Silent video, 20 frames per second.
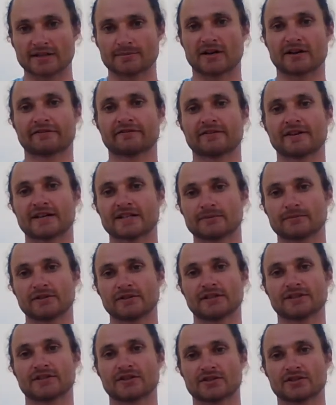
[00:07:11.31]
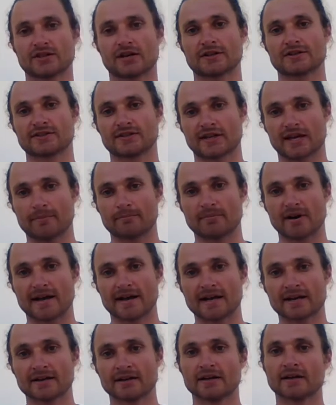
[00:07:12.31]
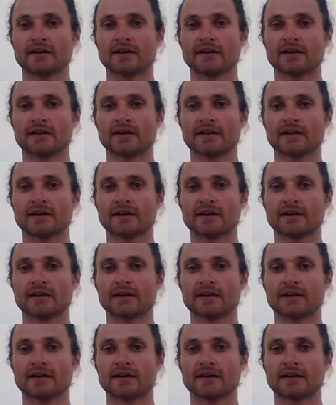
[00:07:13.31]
my flexibility starts to get better,